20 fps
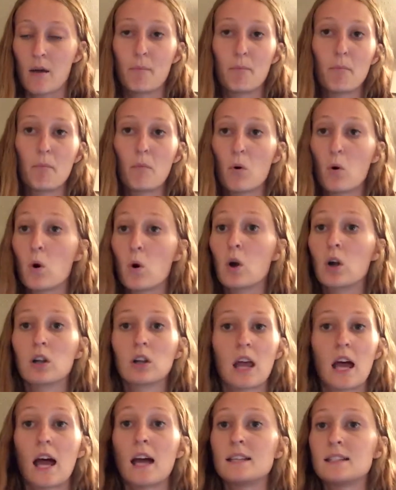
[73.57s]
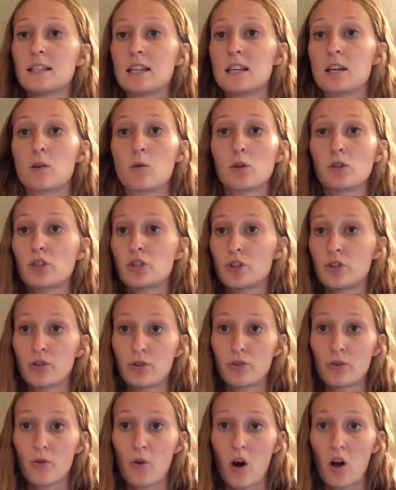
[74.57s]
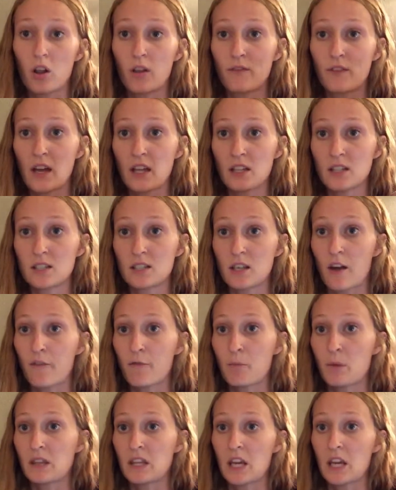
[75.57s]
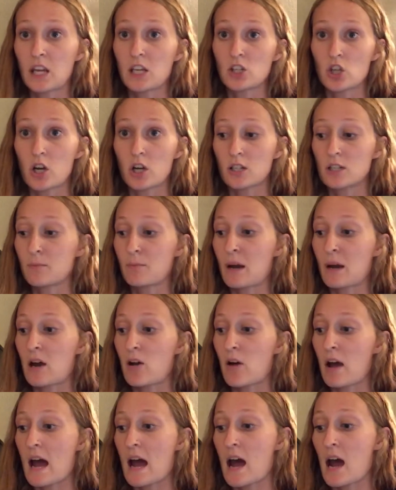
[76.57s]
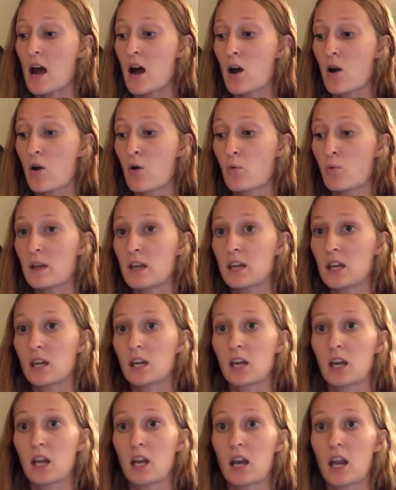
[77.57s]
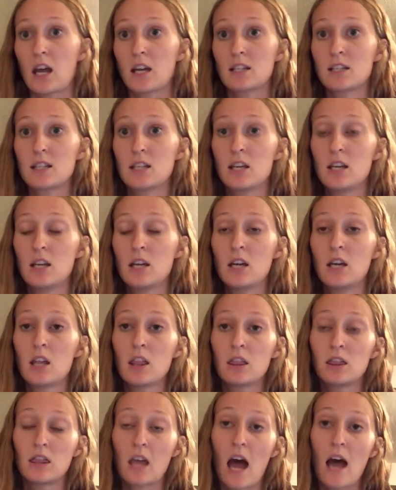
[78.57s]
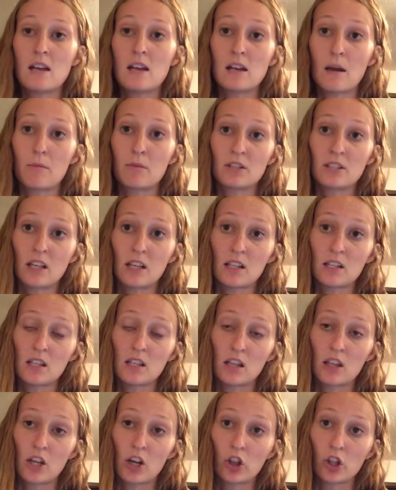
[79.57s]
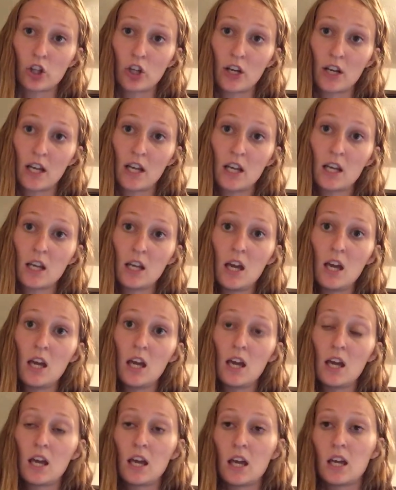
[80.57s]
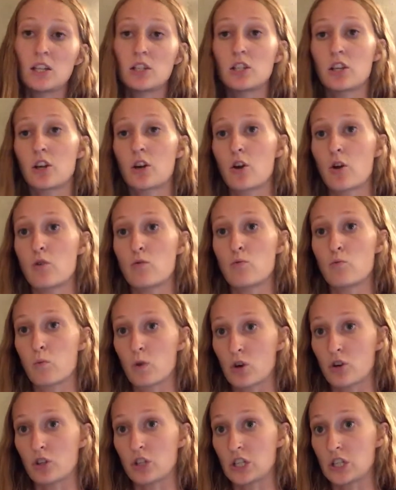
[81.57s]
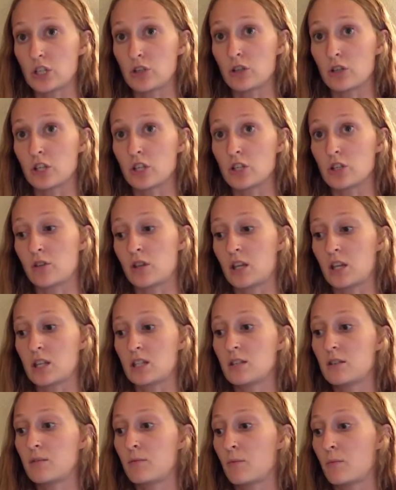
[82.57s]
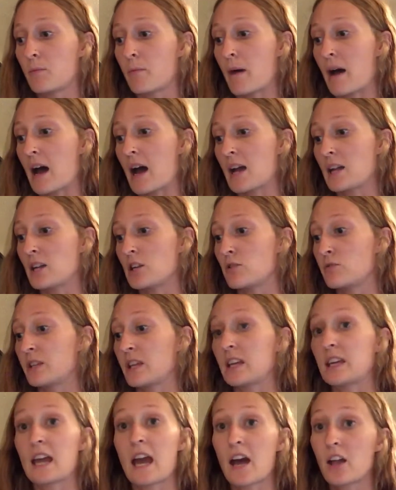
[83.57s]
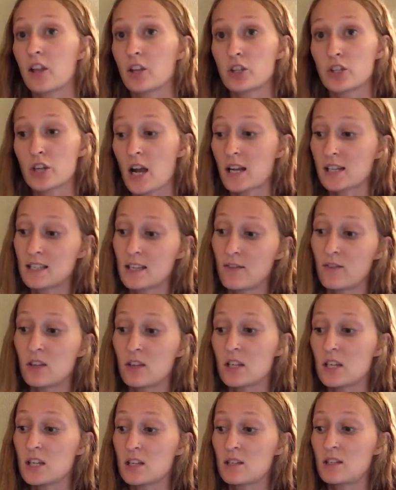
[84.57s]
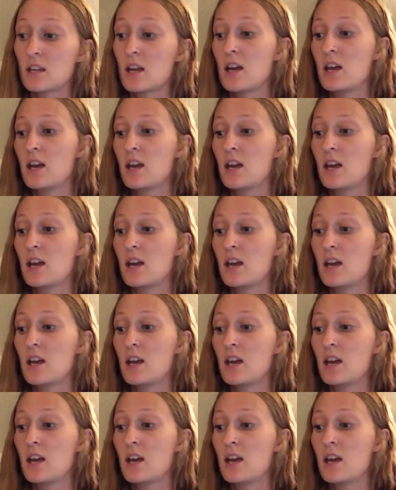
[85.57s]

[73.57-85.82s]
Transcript: more or less, equal to, all of that stuff. But then it talked about how we can connect that number sense that they're learning into their own world. And you can do this by using calendar activities,